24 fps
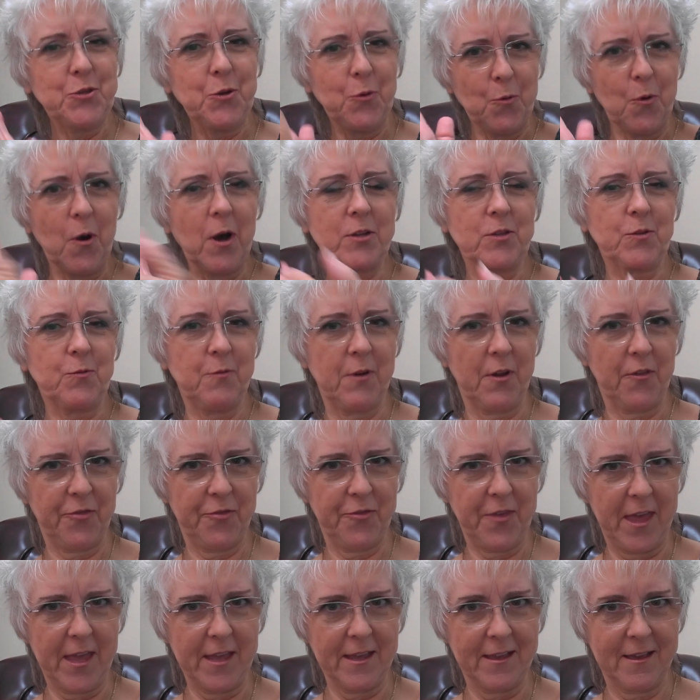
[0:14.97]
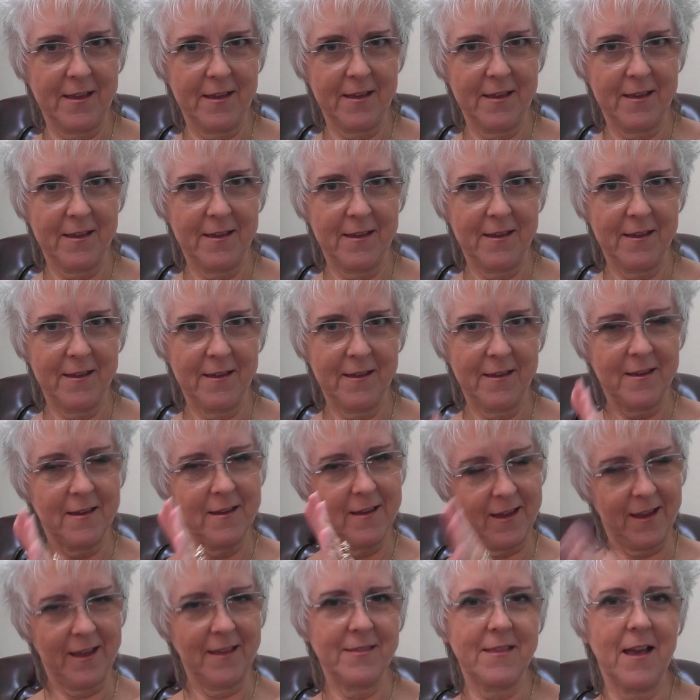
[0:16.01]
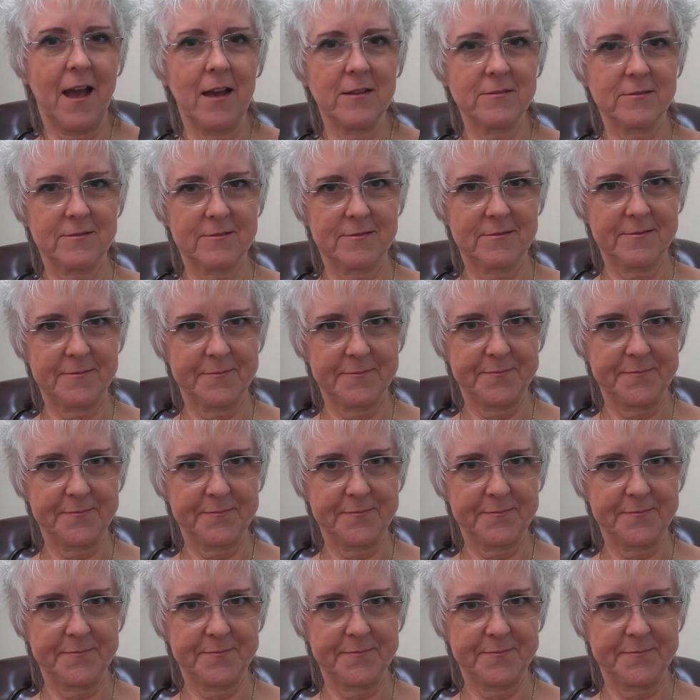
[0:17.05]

to what we think it does.